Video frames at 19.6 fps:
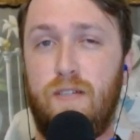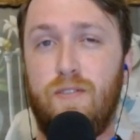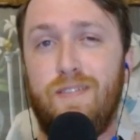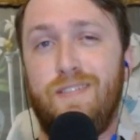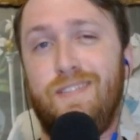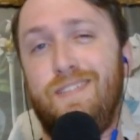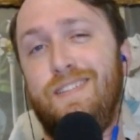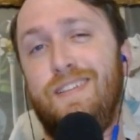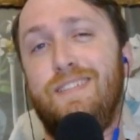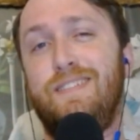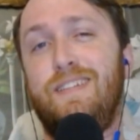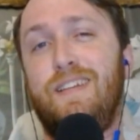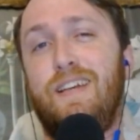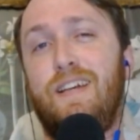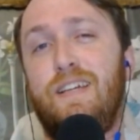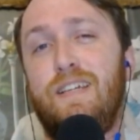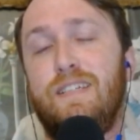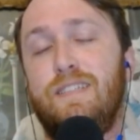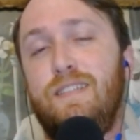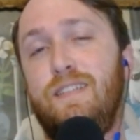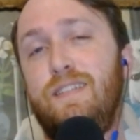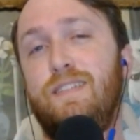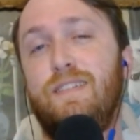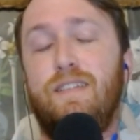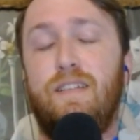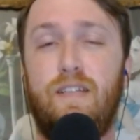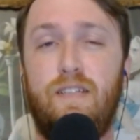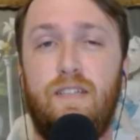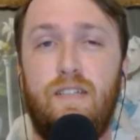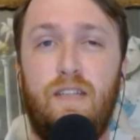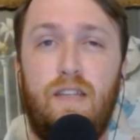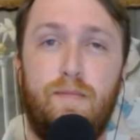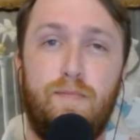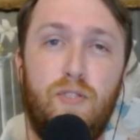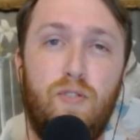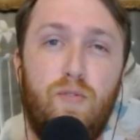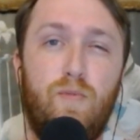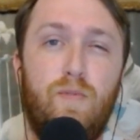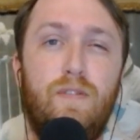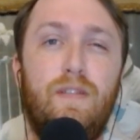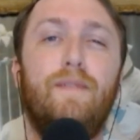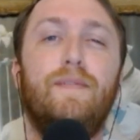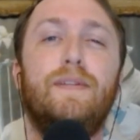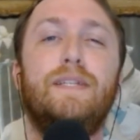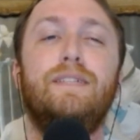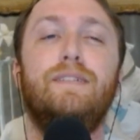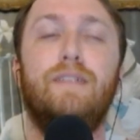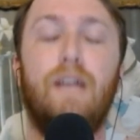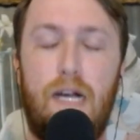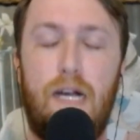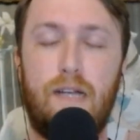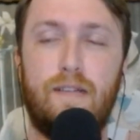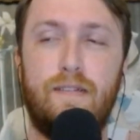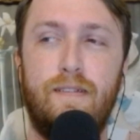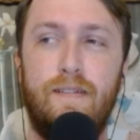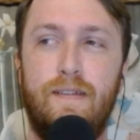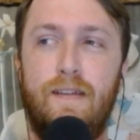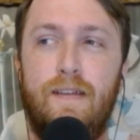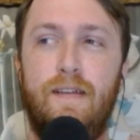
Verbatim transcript: and this is NCIS Season 19, Episode 7, Docked.